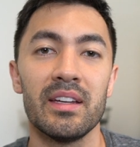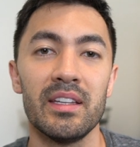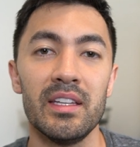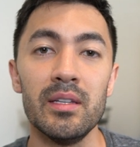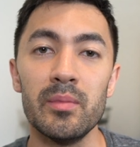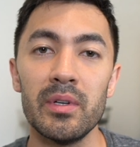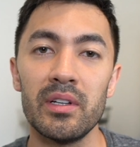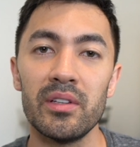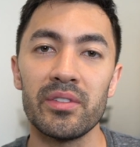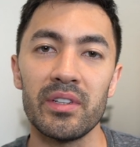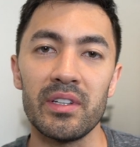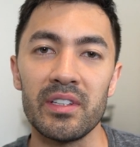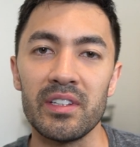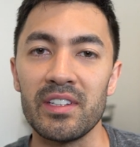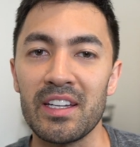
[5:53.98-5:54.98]
email
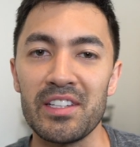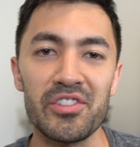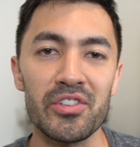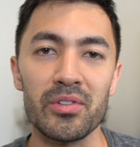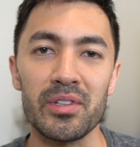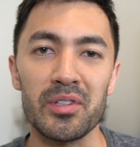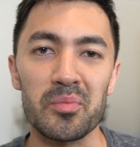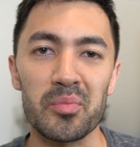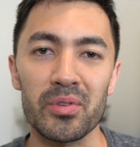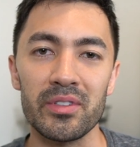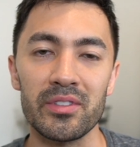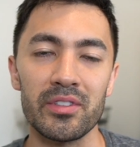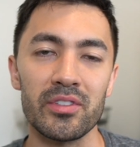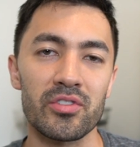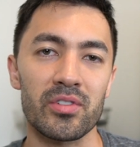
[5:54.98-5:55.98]
saying a Nigerian
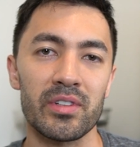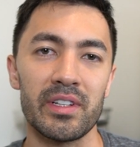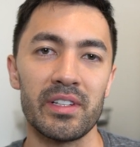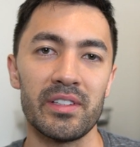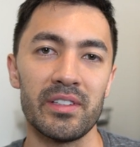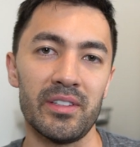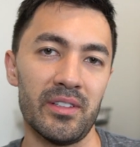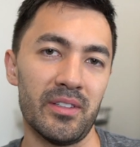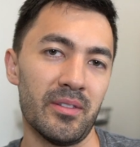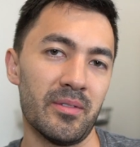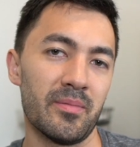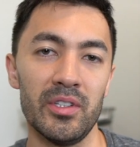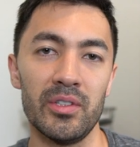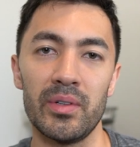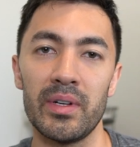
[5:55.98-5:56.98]
prince is trying to,
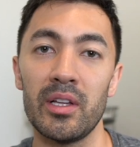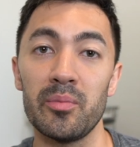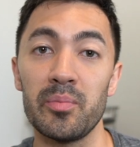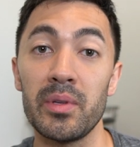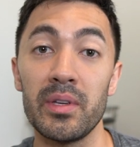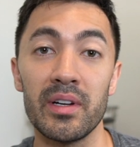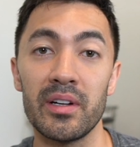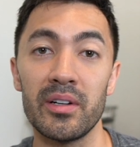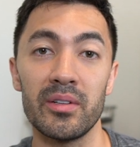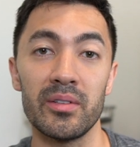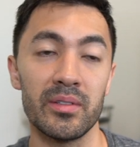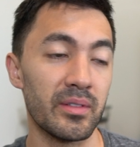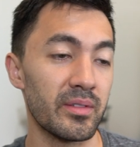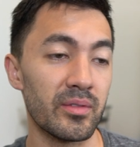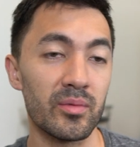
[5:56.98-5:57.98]
you know, help you
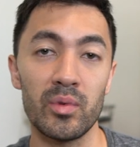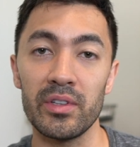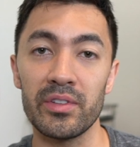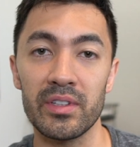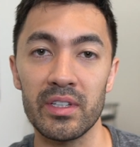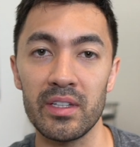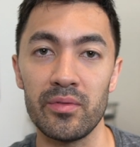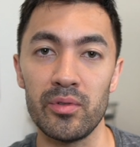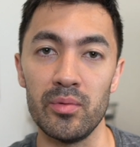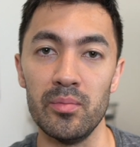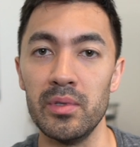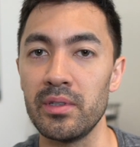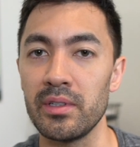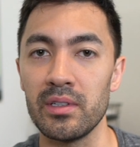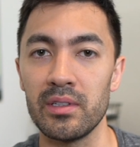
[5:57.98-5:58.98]
out, wants to give you a
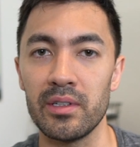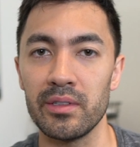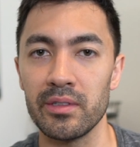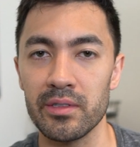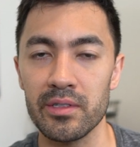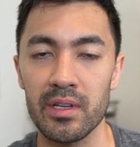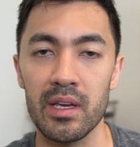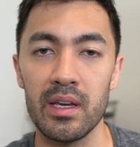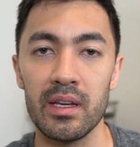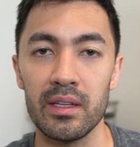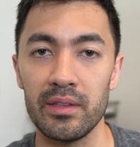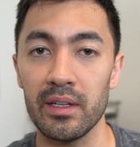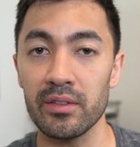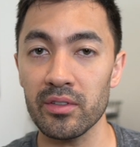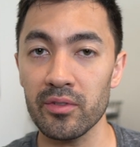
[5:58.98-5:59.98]
million dollars.
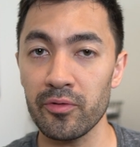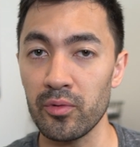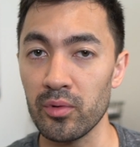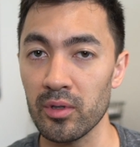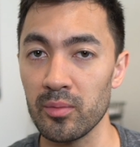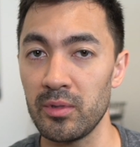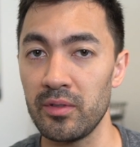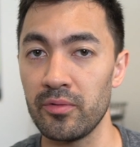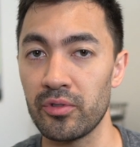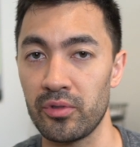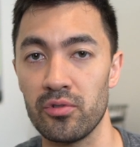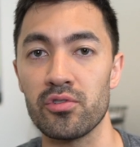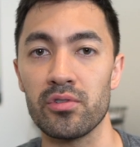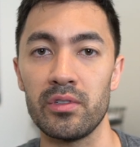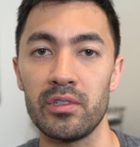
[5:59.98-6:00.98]
That's a form of
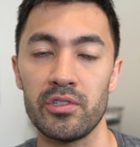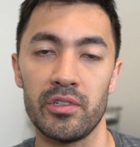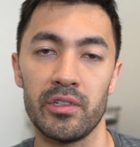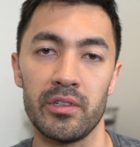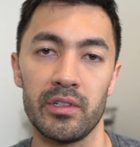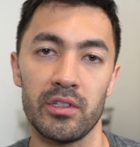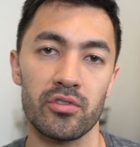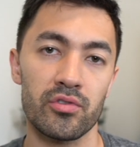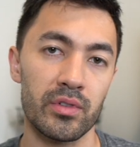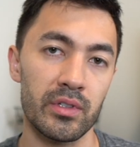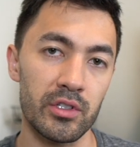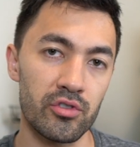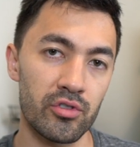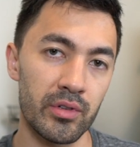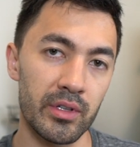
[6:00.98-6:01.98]
social engineering. It's trying
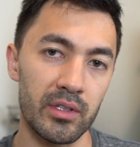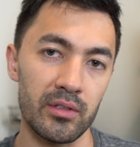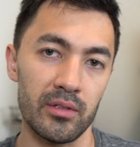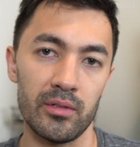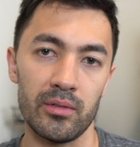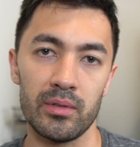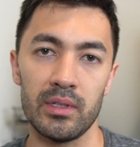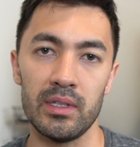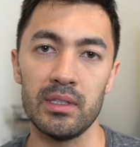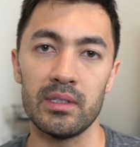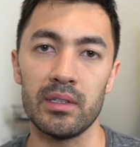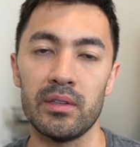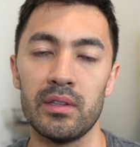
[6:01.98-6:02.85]
to trick you into